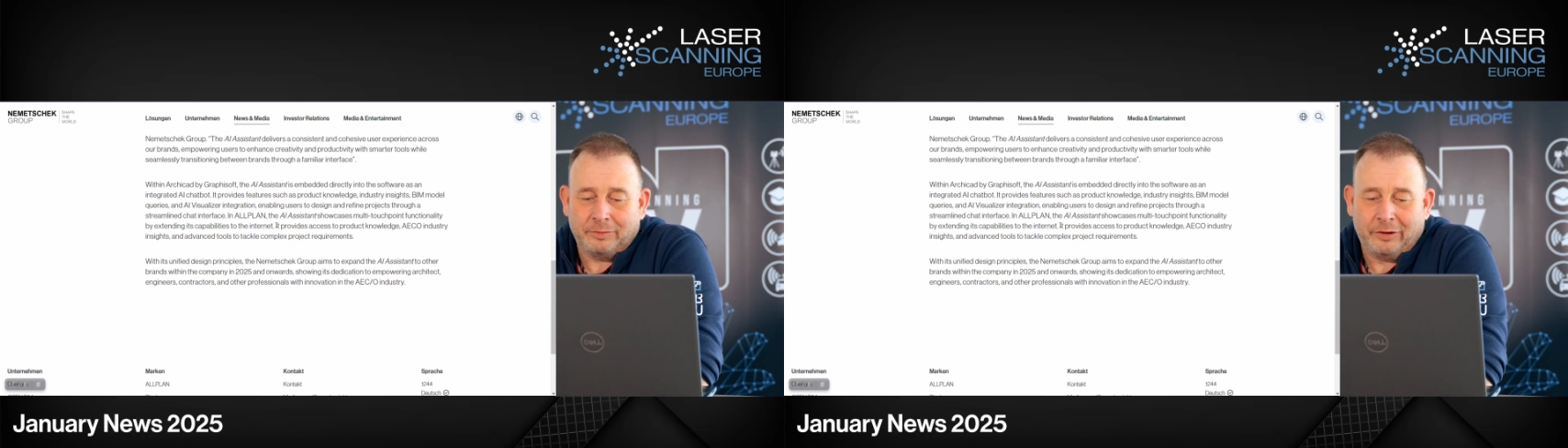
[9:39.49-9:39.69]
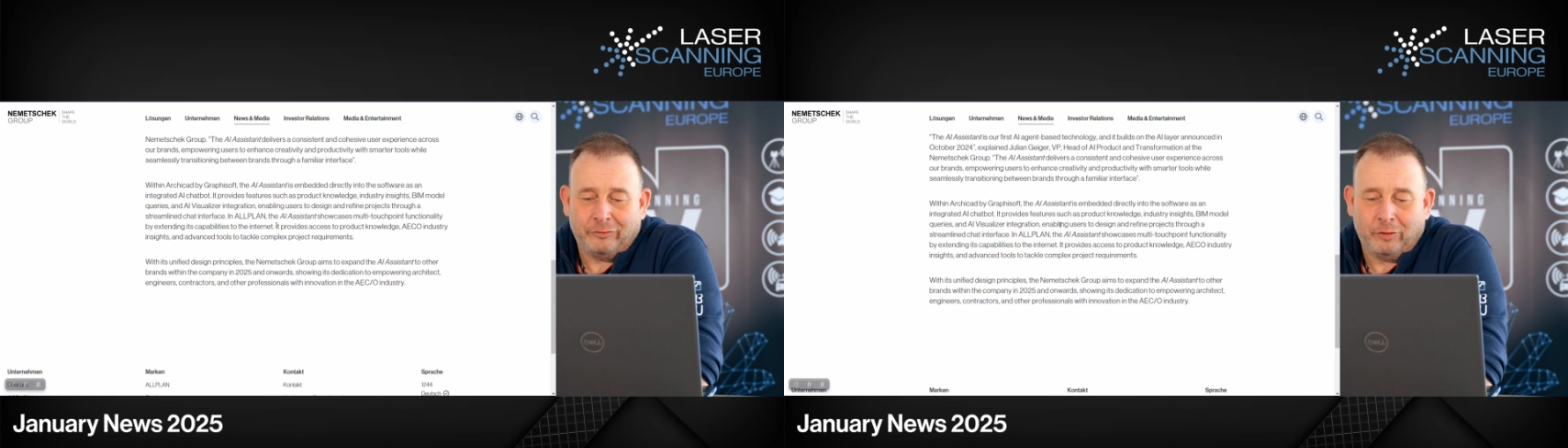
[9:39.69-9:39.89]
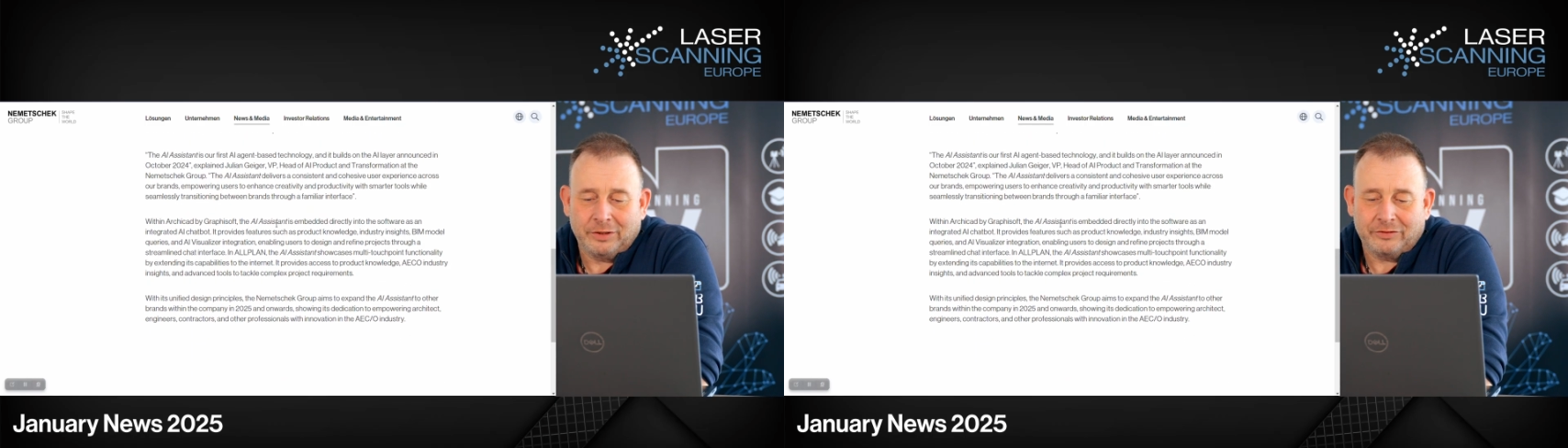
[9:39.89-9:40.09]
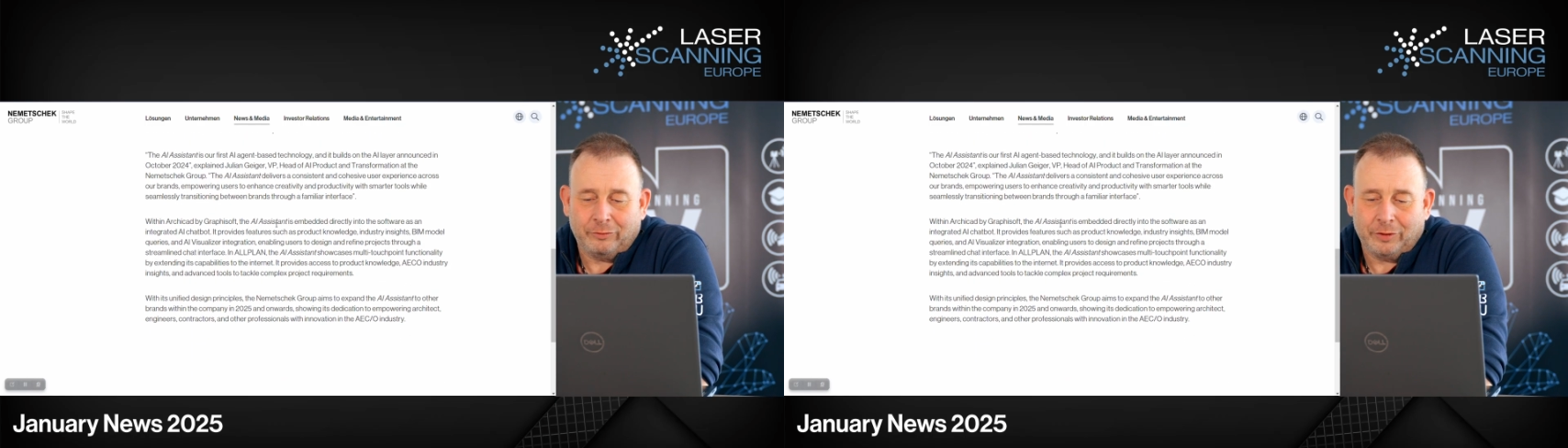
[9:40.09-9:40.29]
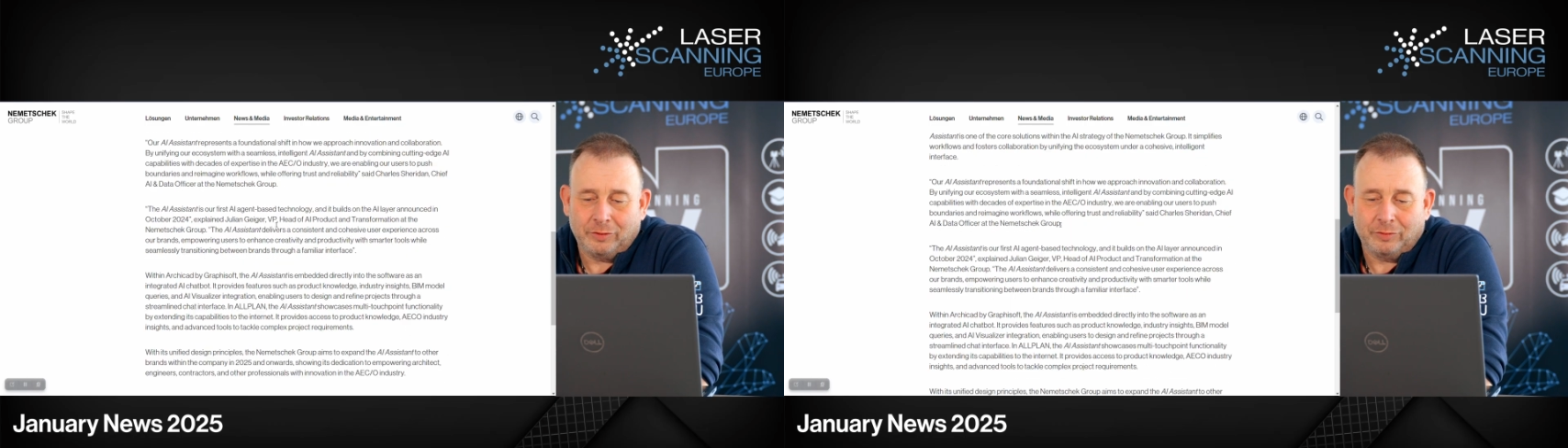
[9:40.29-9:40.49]
performance
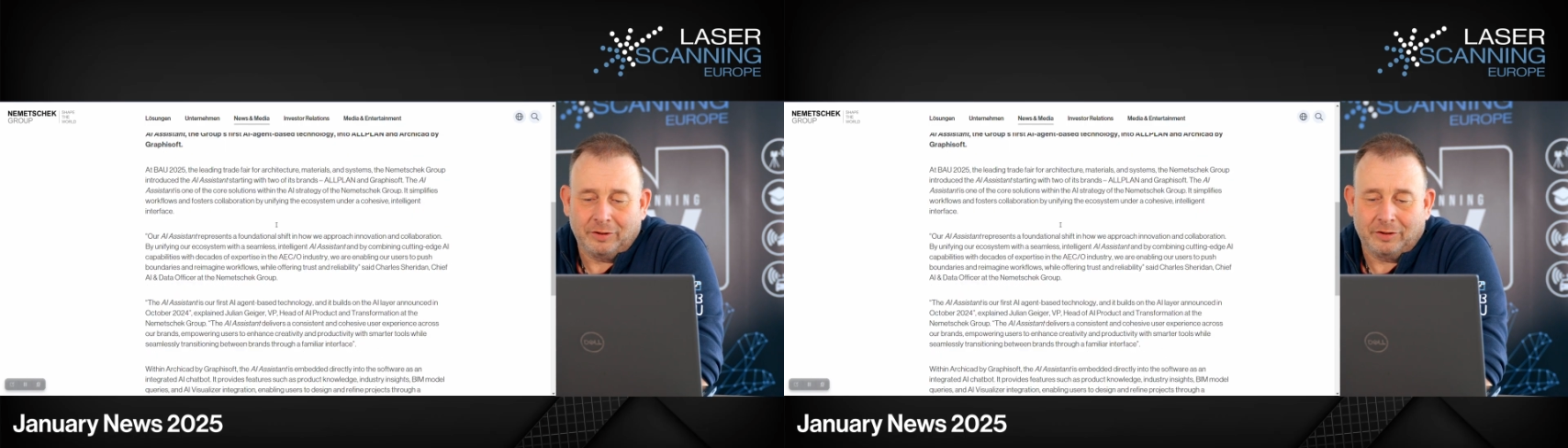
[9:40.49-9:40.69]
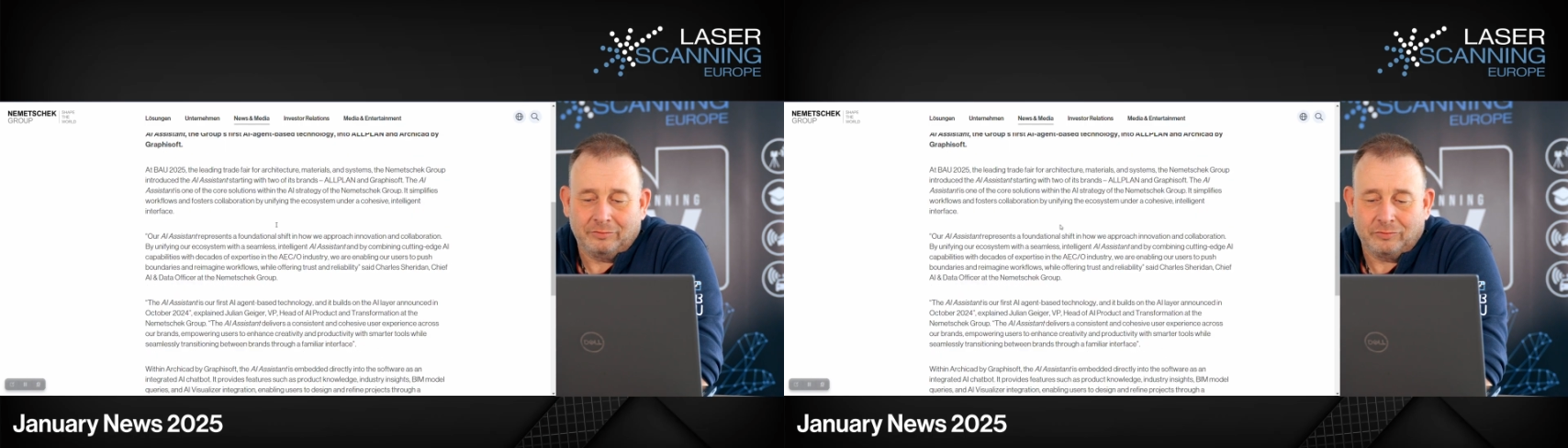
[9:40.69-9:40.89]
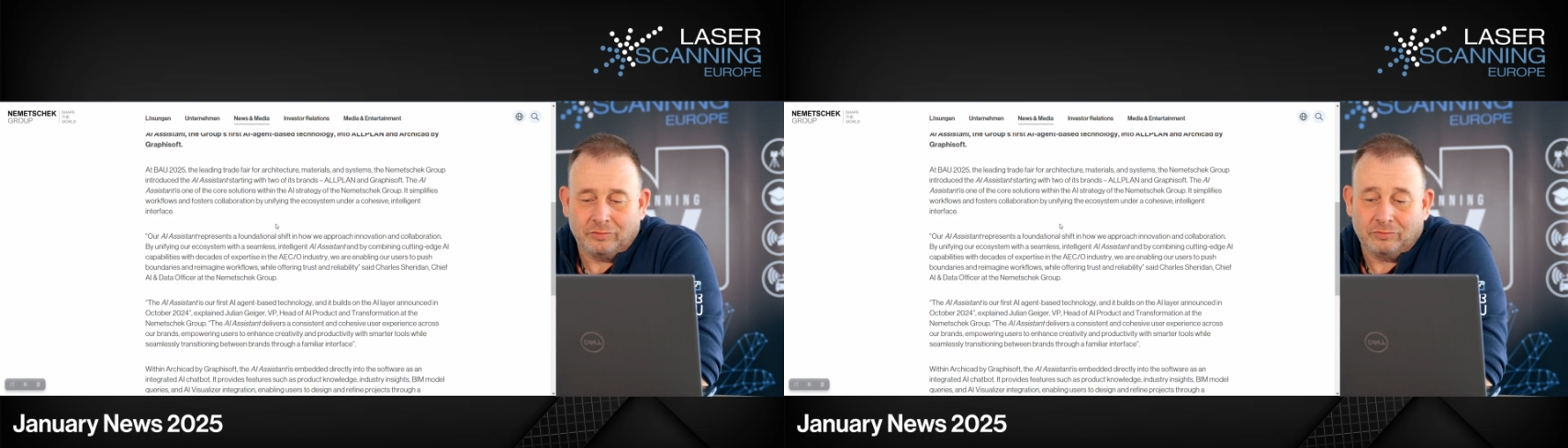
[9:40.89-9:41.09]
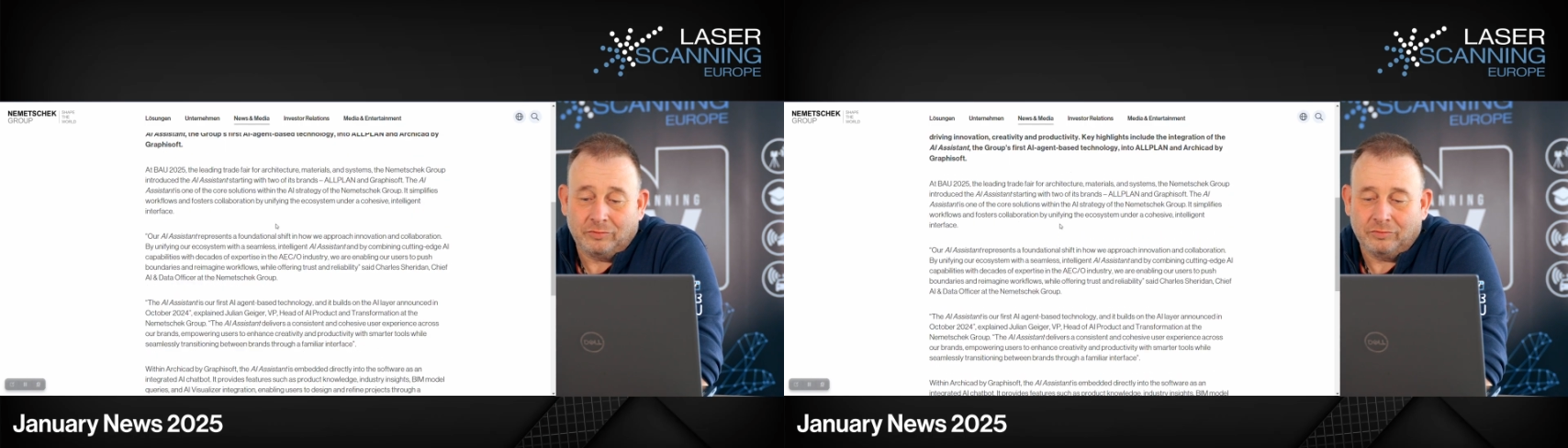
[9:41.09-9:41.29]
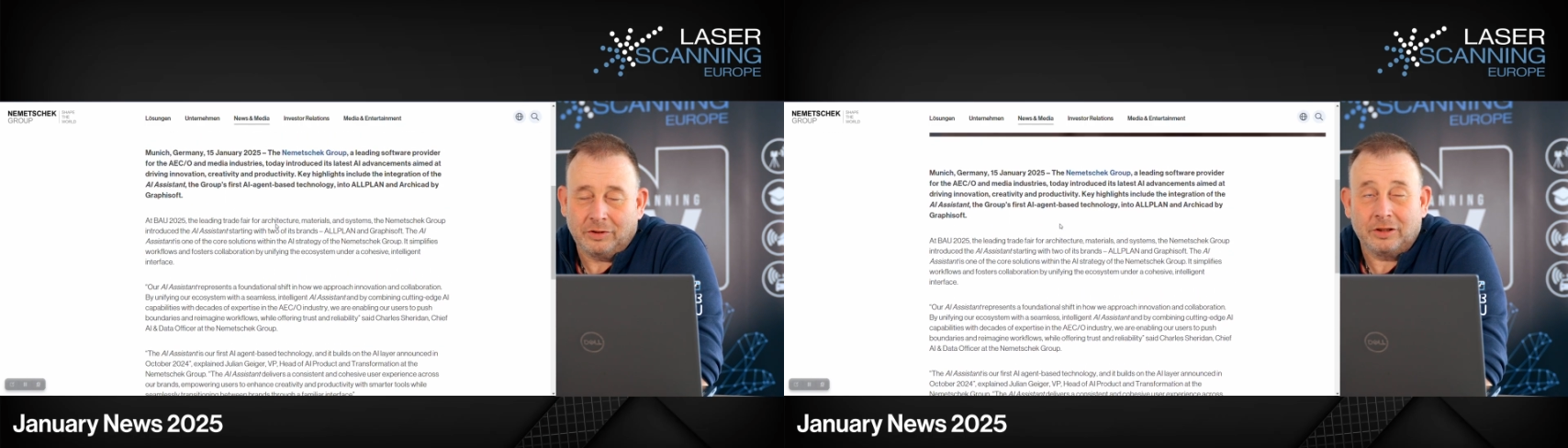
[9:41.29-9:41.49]
for your
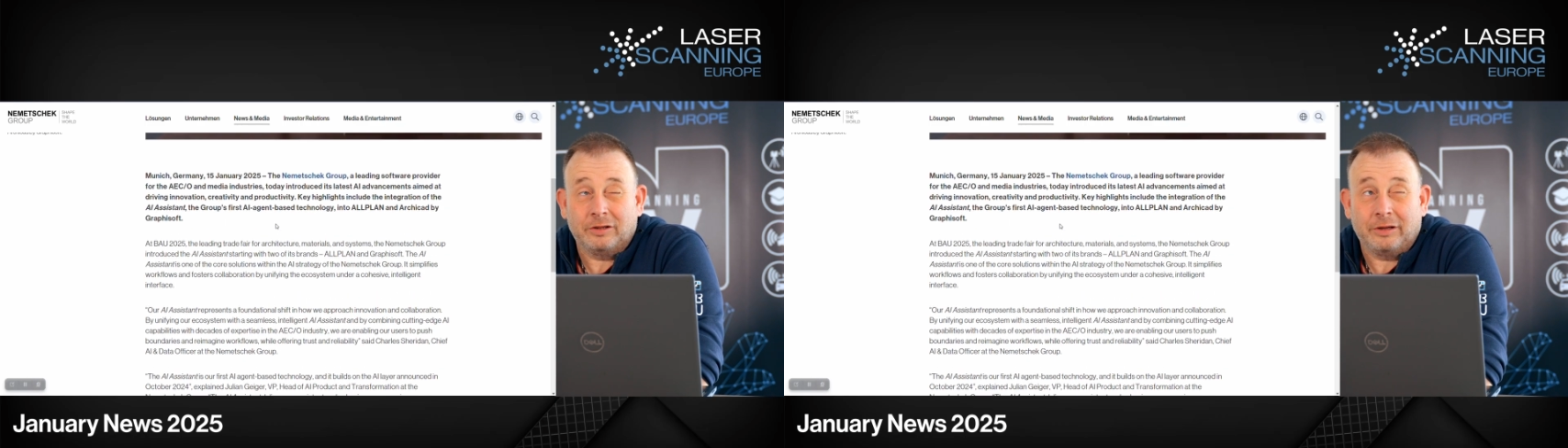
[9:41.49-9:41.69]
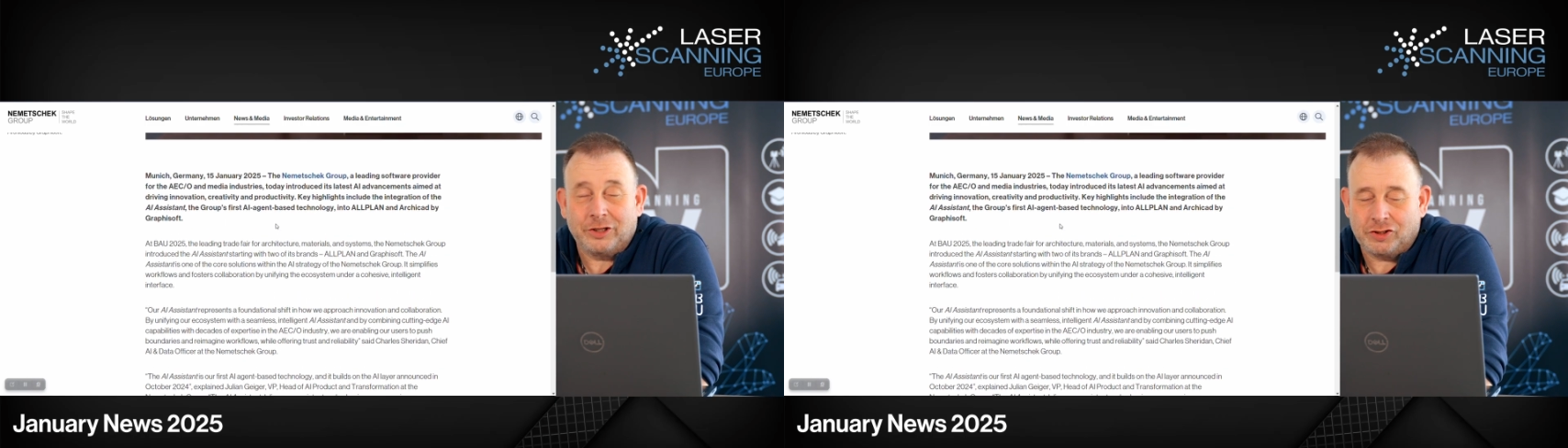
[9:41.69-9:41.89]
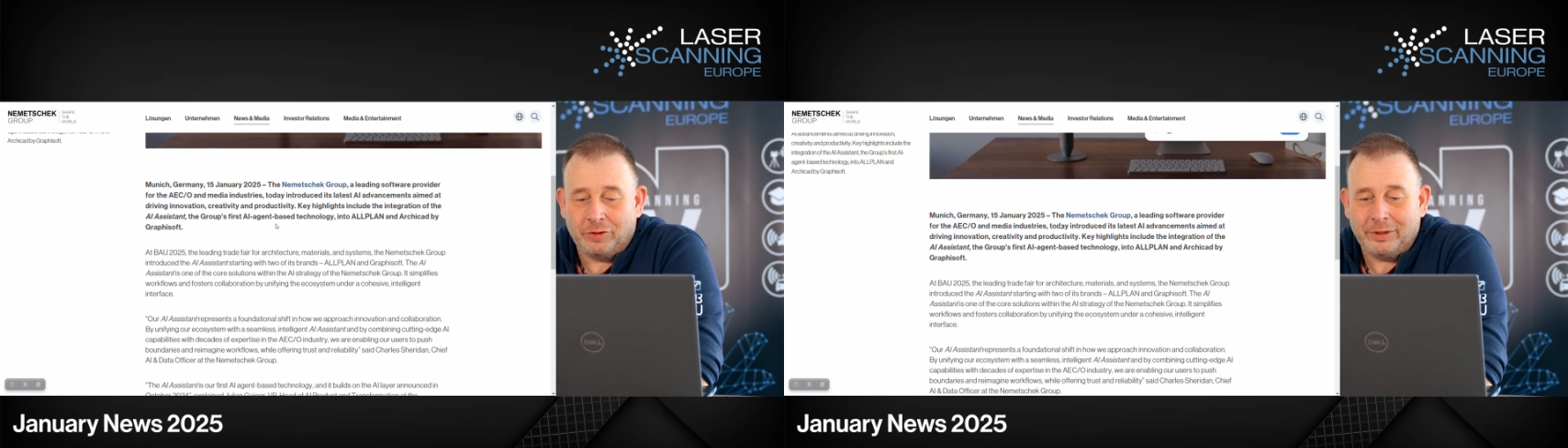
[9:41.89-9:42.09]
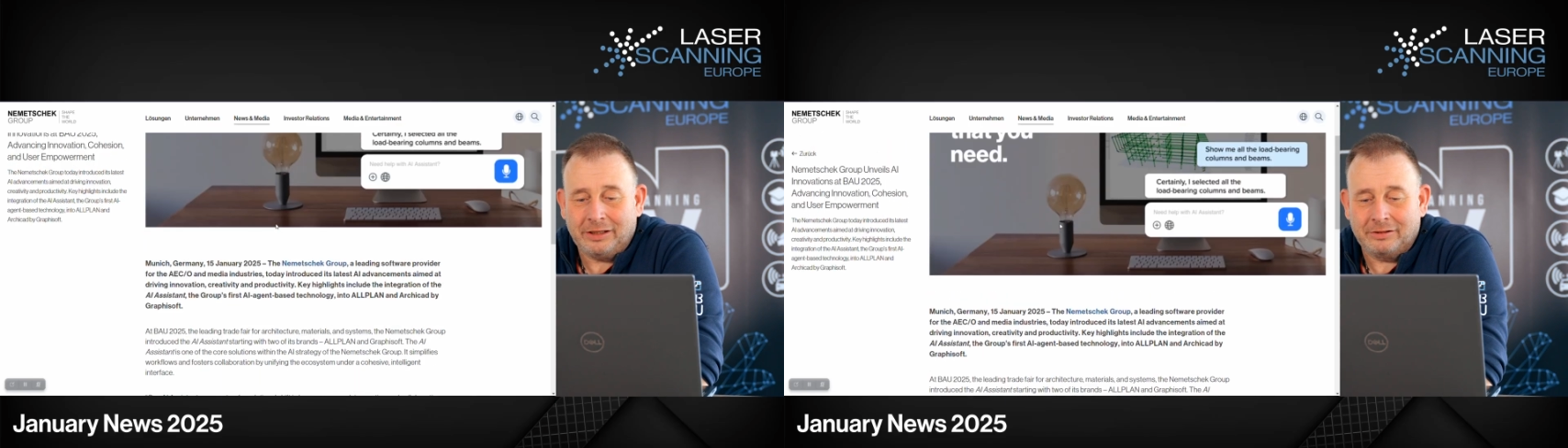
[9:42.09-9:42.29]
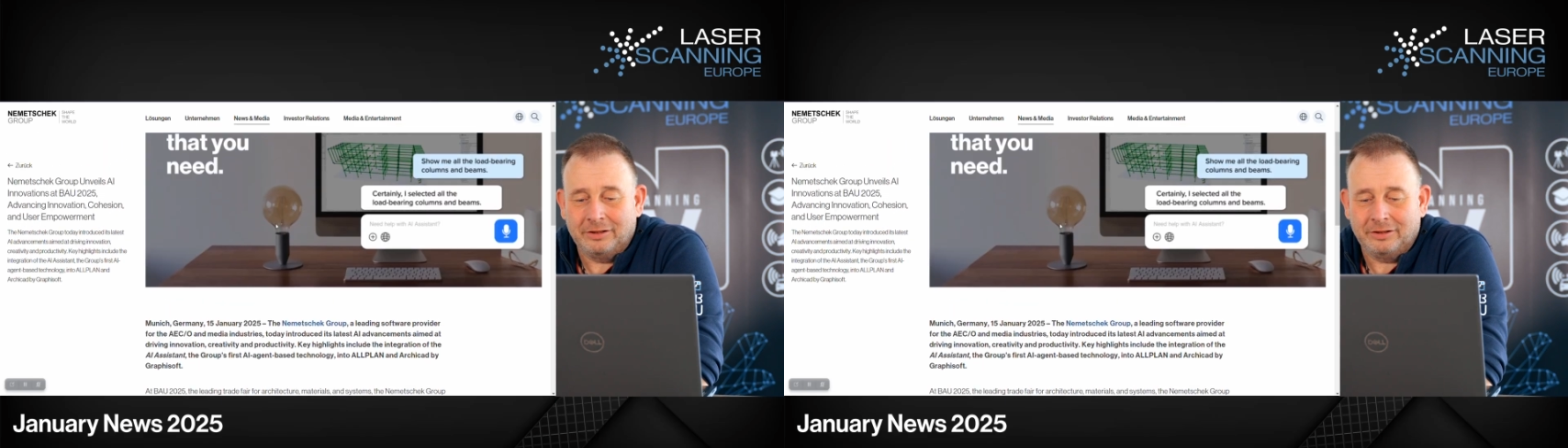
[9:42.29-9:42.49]
engineering.